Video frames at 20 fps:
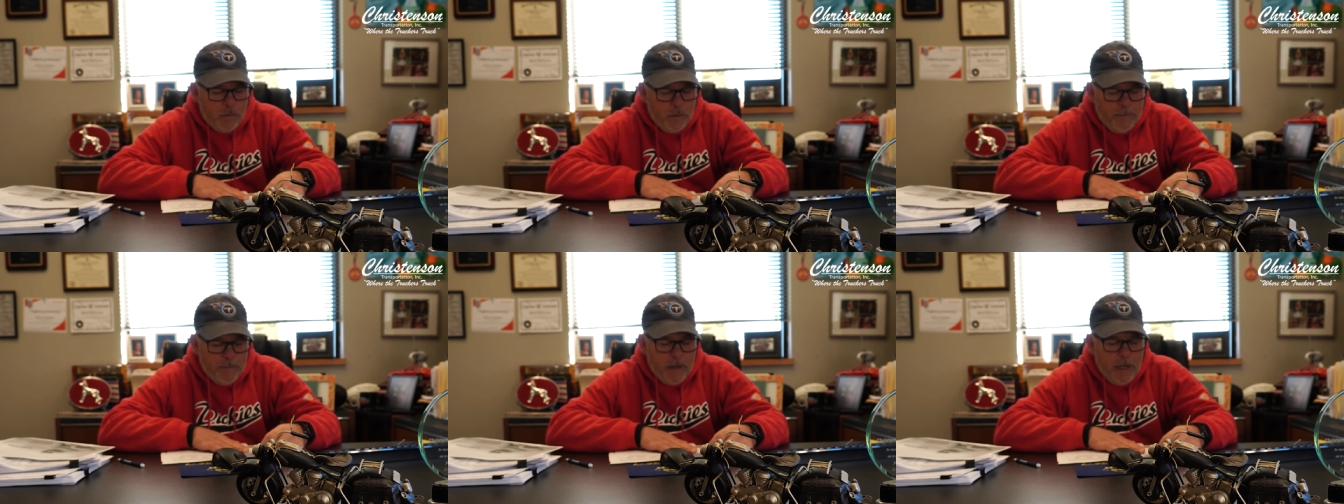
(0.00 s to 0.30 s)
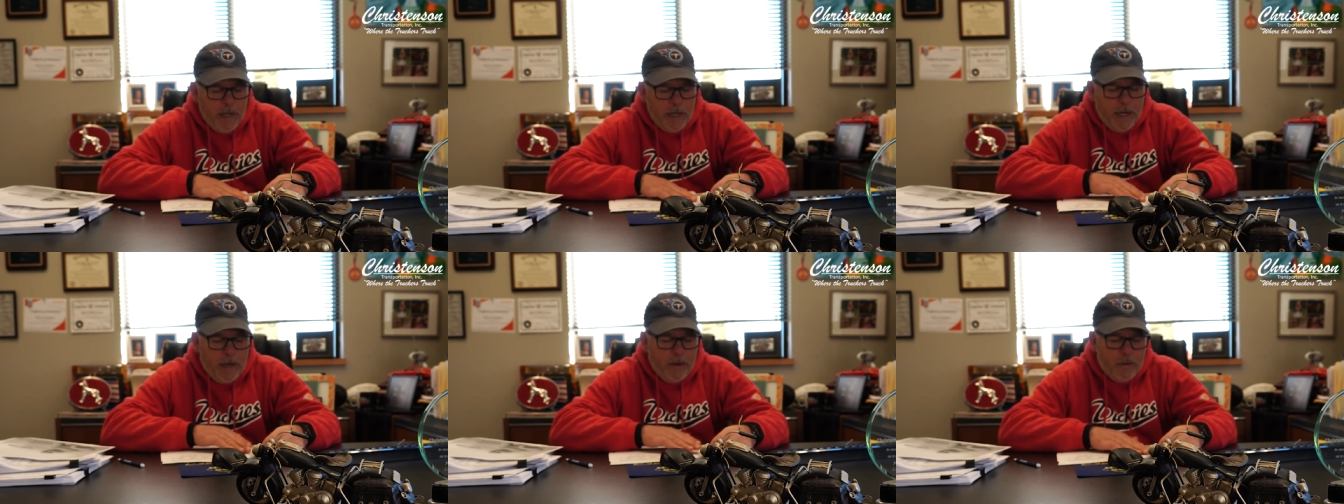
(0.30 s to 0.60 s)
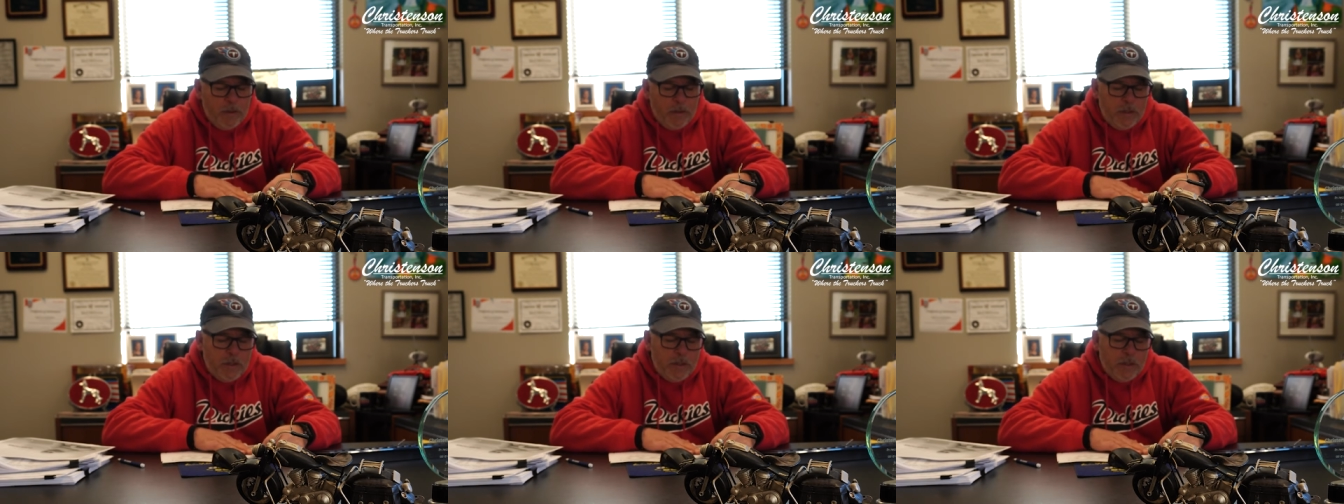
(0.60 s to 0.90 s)
We've got
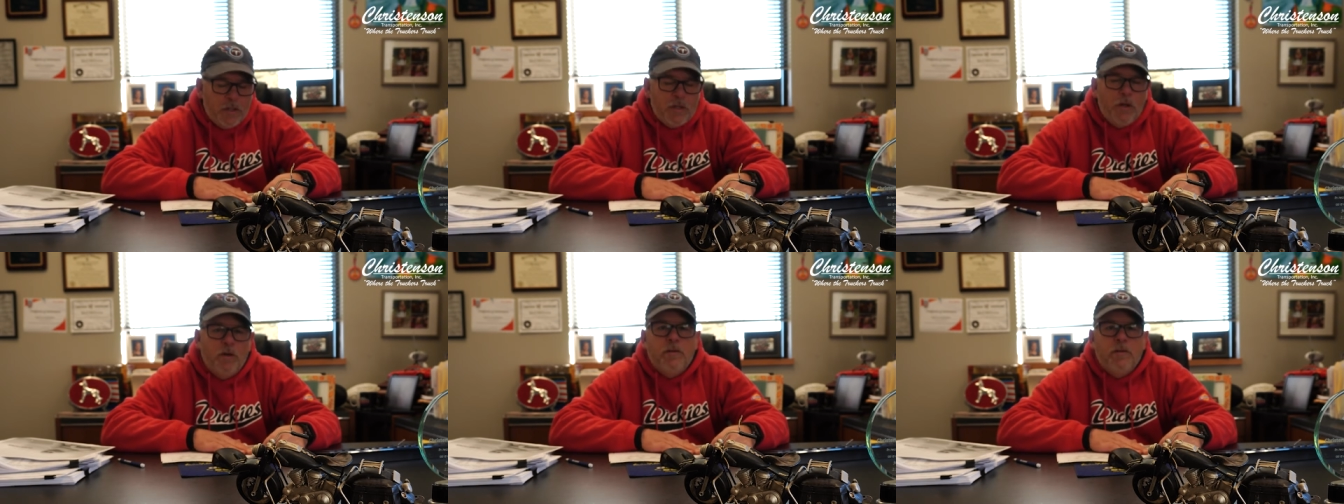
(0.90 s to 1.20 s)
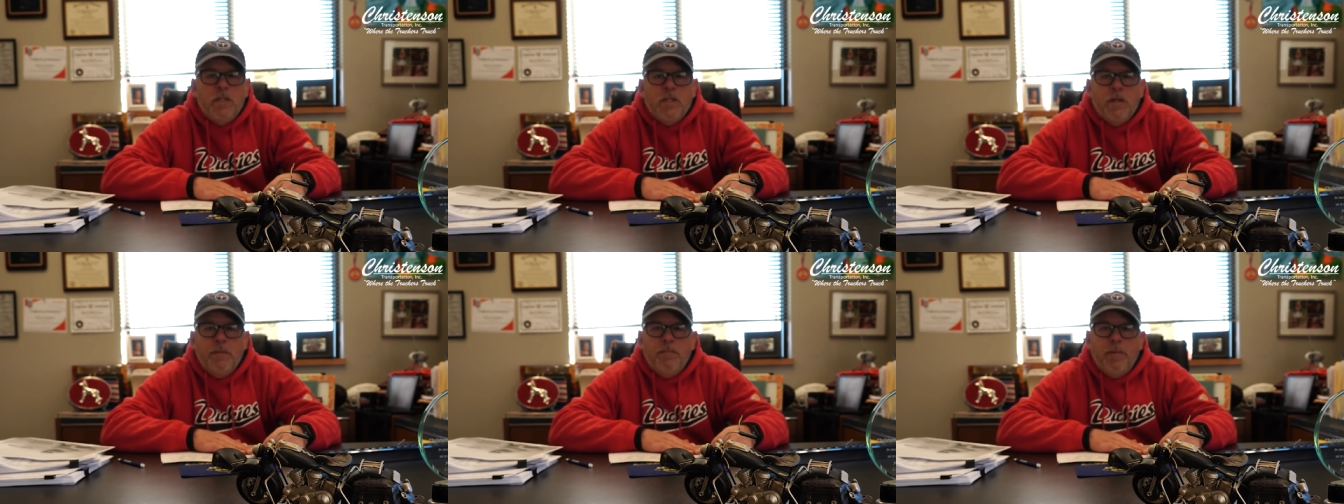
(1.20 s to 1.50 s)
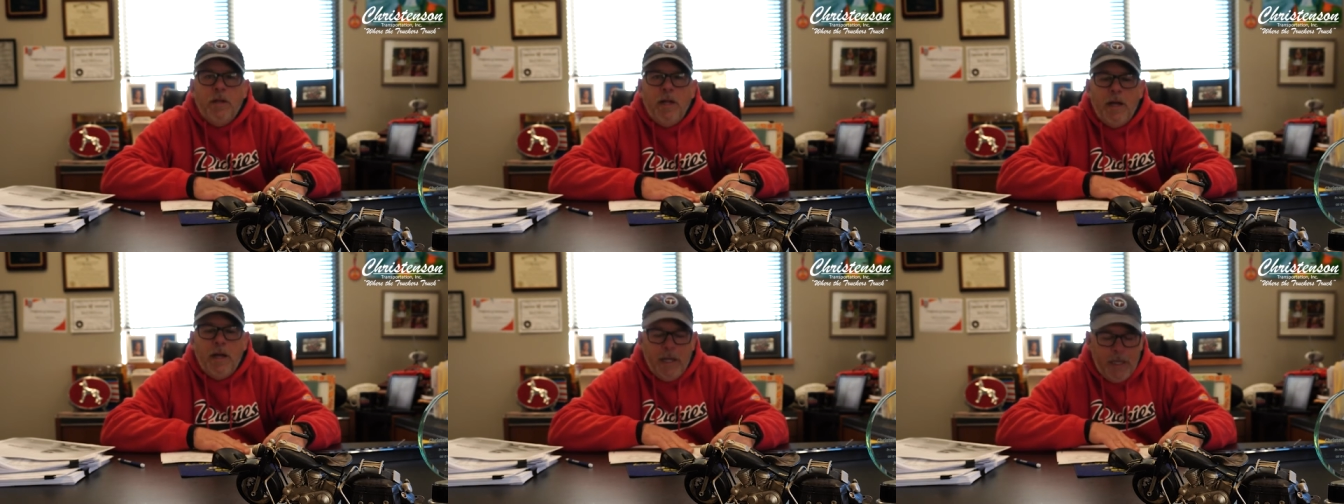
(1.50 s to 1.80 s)
hours of service
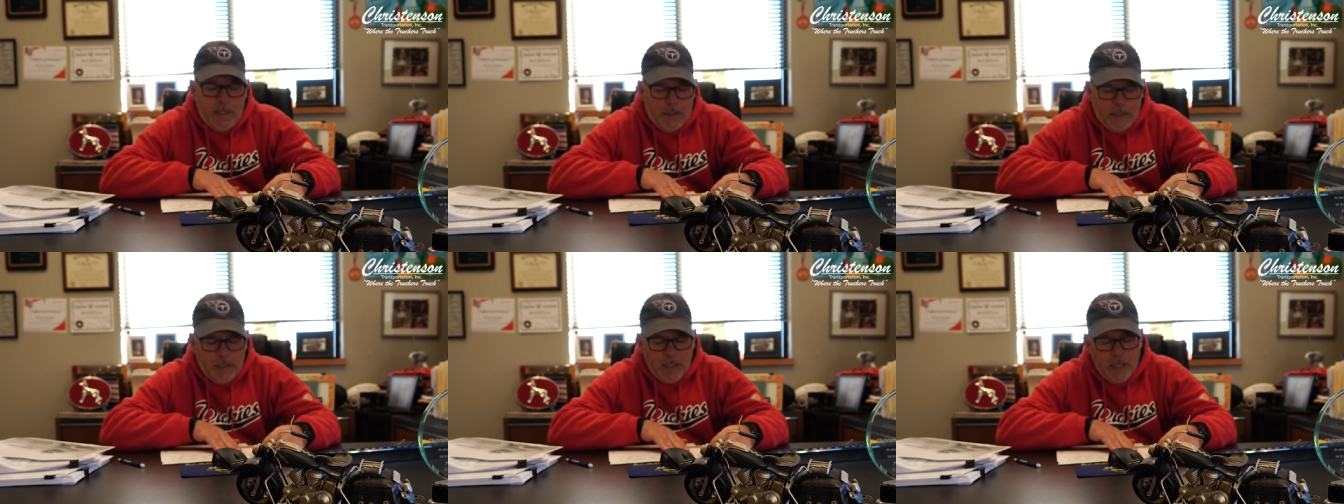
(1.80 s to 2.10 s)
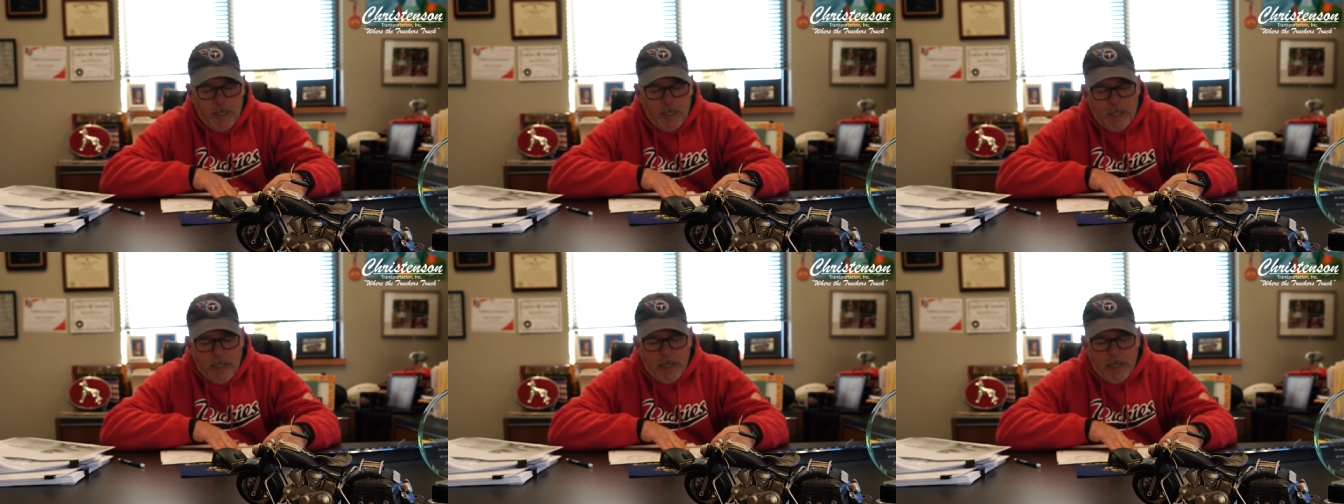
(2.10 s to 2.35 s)
compliance,